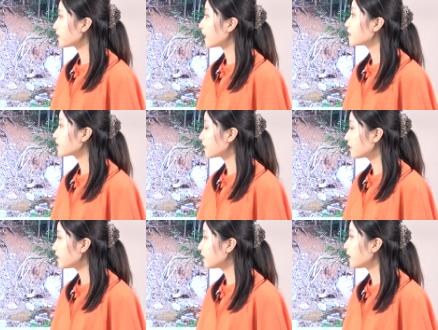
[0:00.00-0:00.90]
can
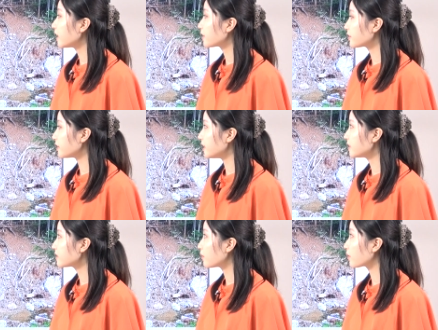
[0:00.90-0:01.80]
suddenly
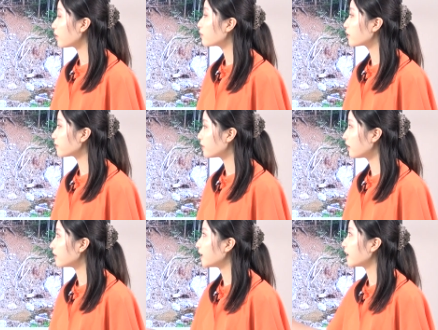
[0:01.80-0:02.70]
increase or
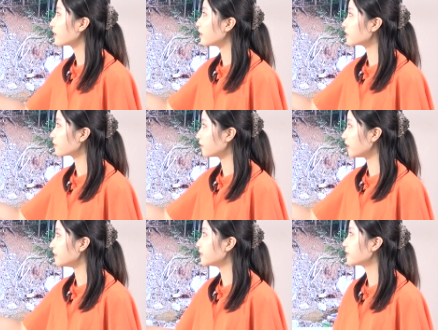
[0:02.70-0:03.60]
overflow and cause
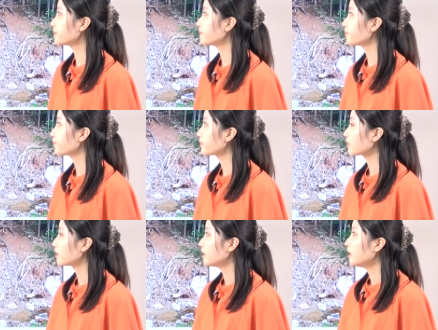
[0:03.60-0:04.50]
floods.
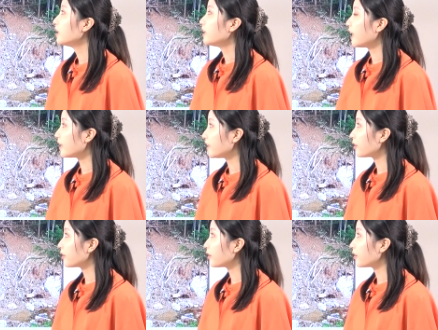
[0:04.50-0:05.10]
And near